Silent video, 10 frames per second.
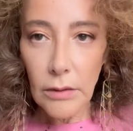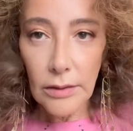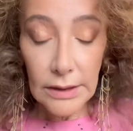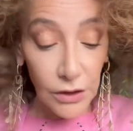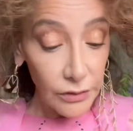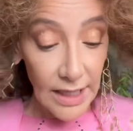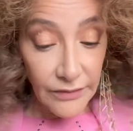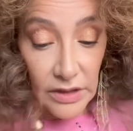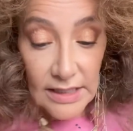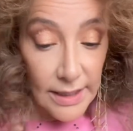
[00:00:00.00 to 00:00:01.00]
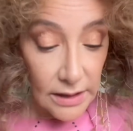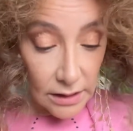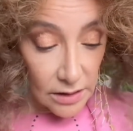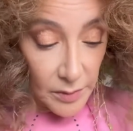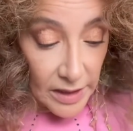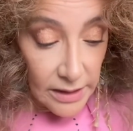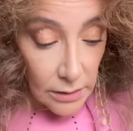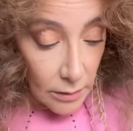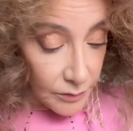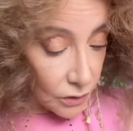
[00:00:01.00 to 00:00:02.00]
I don't have her setting spray, so
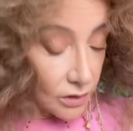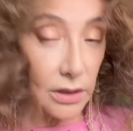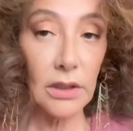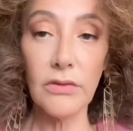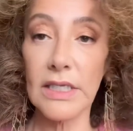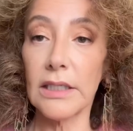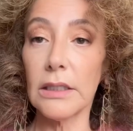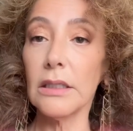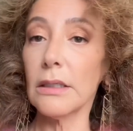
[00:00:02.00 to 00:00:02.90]
I'm not going to use any.